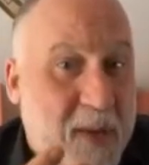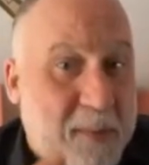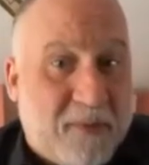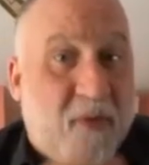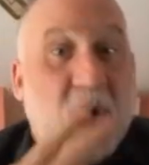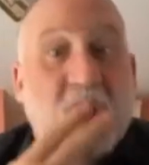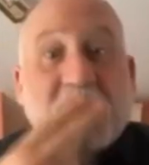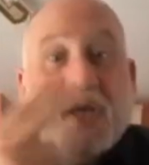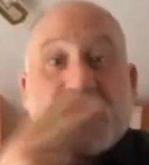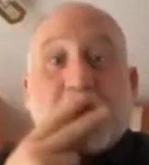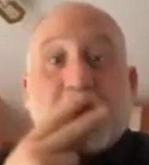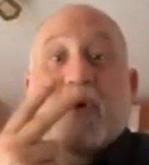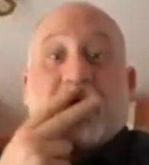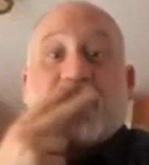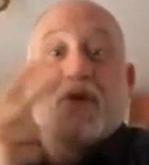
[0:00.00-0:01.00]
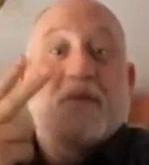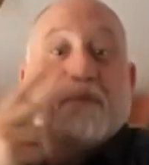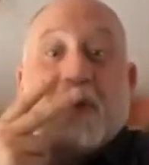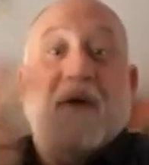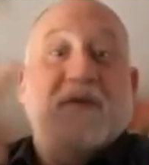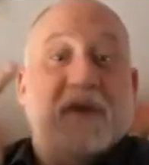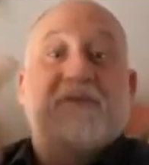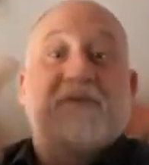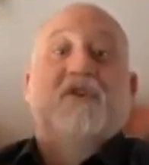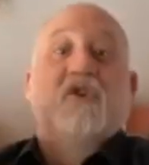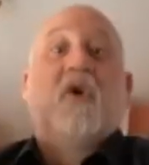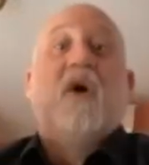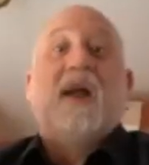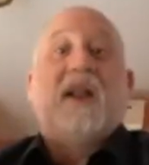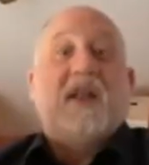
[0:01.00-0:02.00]
that before. They smoke a few puffs off a
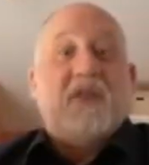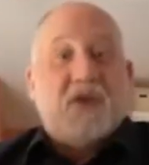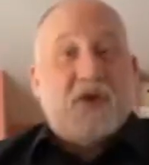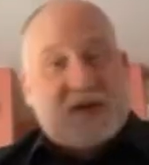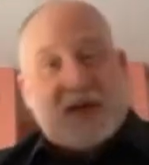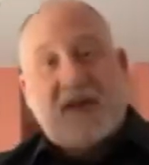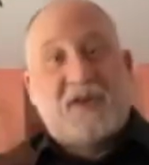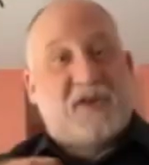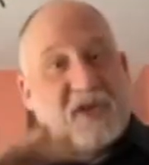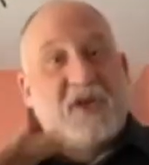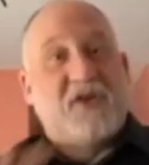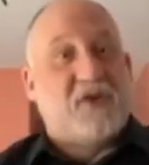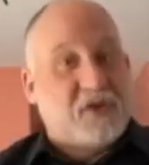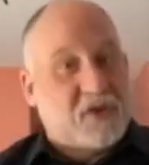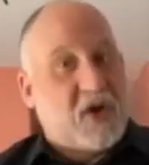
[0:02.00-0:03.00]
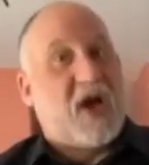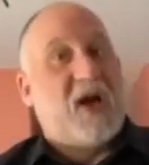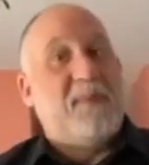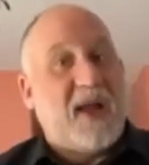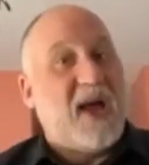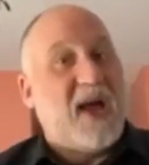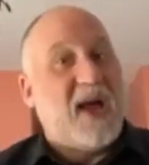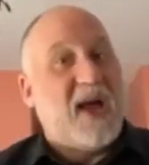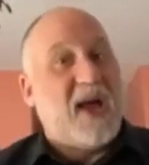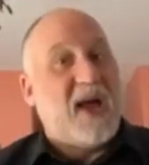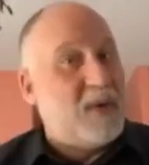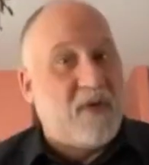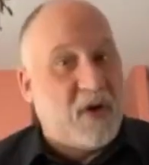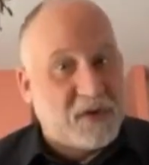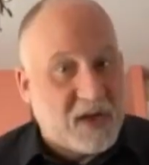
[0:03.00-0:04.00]
joint, and then you see the seizures calm down, right?
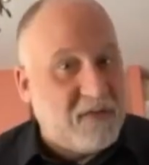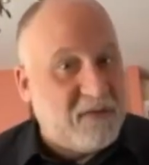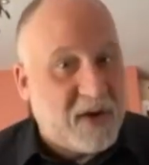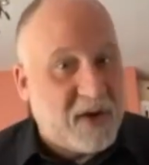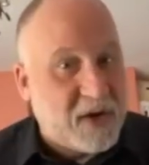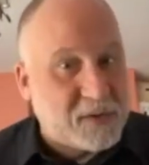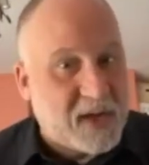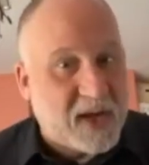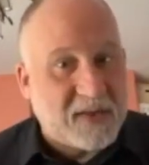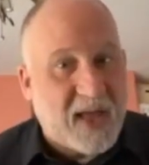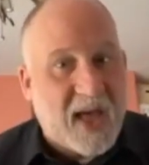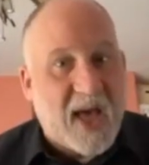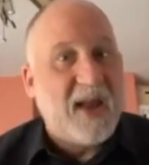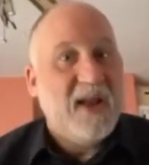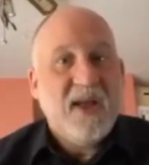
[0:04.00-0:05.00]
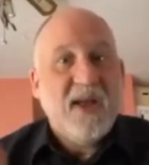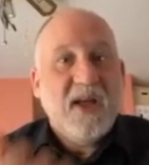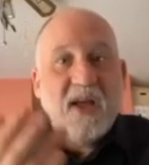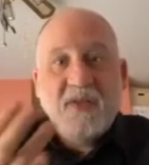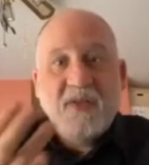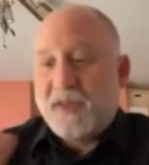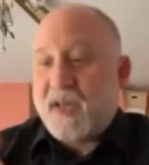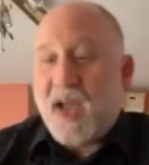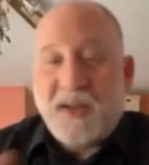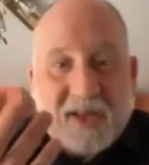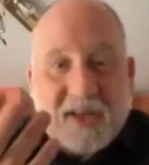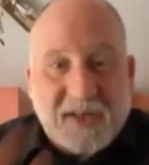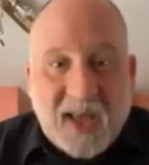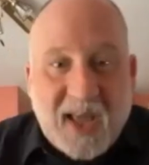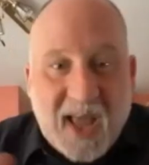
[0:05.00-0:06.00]
We've all seen videos like that. This guy
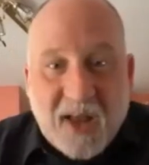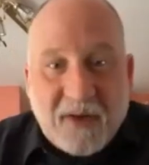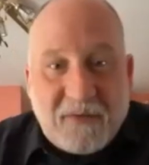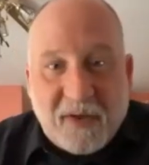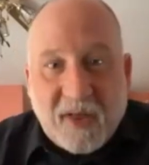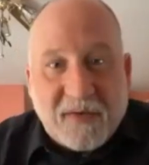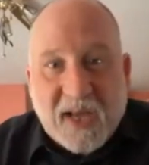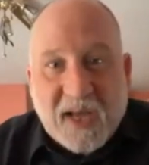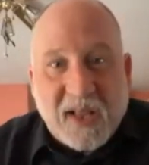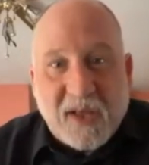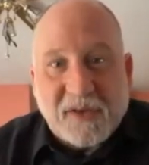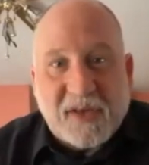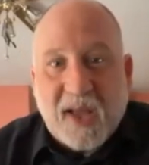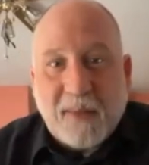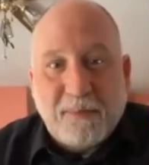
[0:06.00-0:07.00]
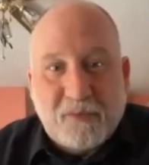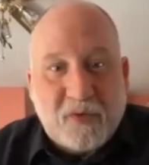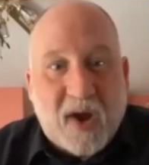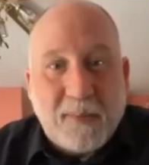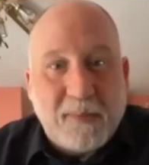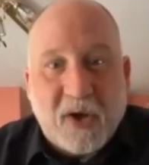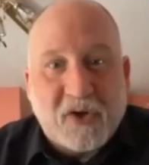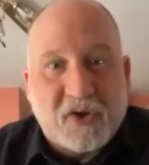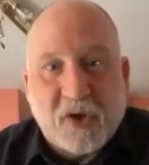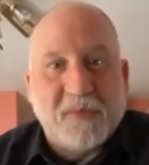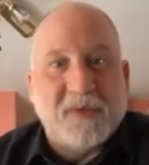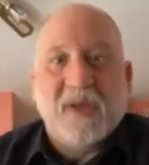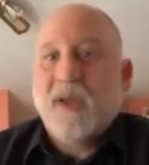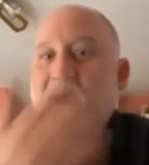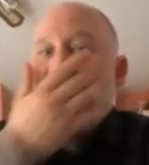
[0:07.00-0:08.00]
takes a handful of psilocybin dried
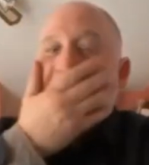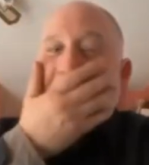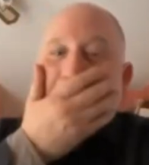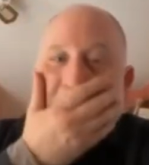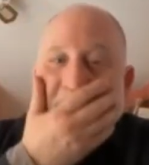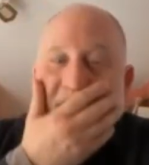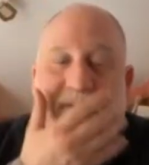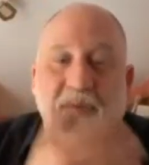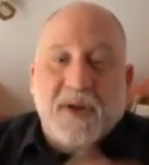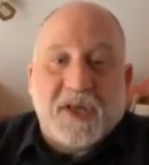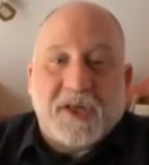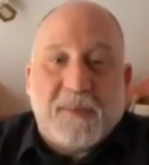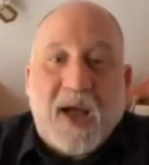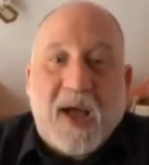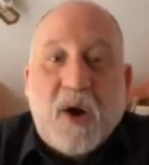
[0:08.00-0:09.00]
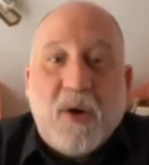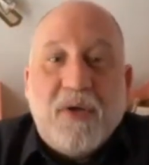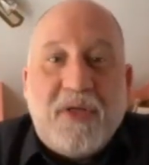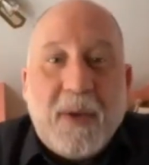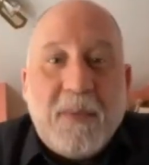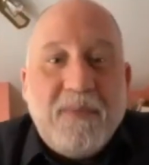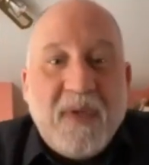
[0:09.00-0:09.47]
mushrooms, puts them in his mouth,